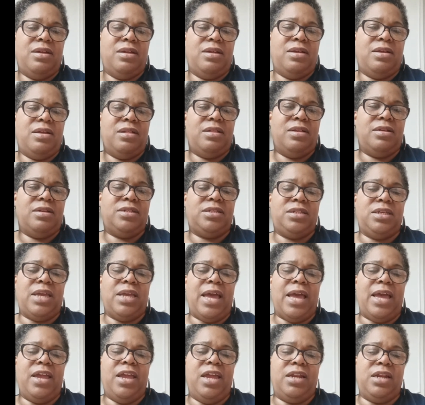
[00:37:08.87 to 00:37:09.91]
Let's see, I
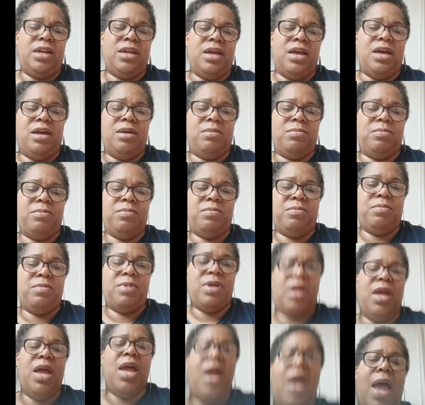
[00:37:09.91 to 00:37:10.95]
hit it up.
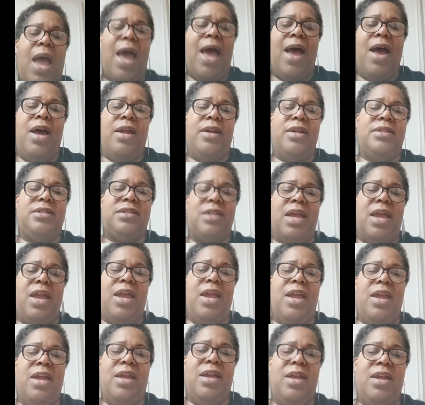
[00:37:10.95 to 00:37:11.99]
I understand.